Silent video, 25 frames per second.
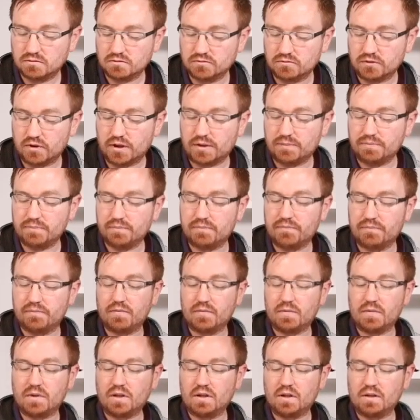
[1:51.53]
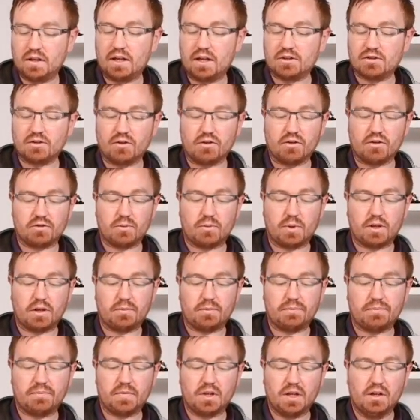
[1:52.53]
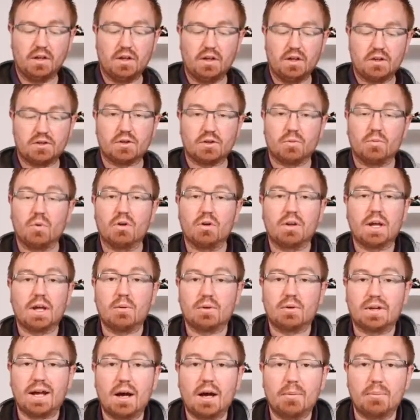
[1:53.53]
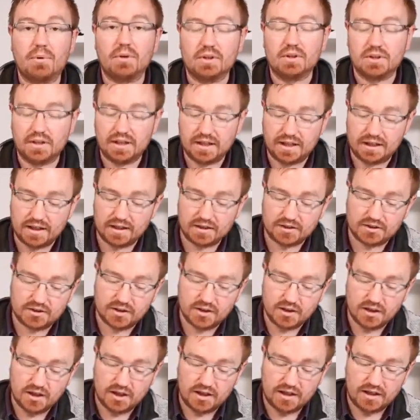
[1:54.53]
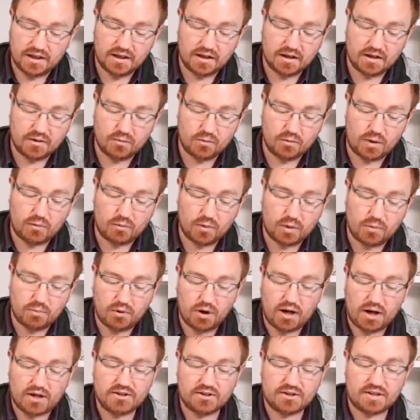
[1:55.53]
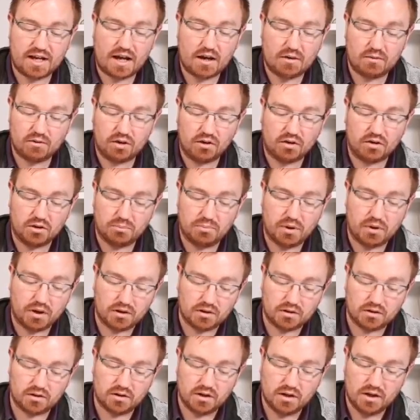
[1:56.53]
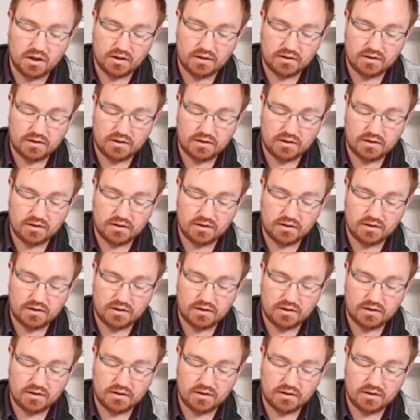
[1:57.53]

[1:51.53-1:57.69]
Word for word: Right? There's our Arduino. So what that would happen is here, when we press down on the button,